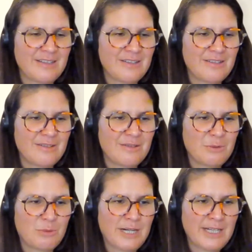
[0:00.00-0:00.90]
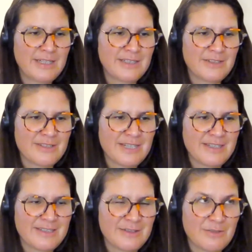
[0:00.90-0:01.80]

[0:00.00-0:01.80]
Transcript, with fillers: uh, wild in a sense,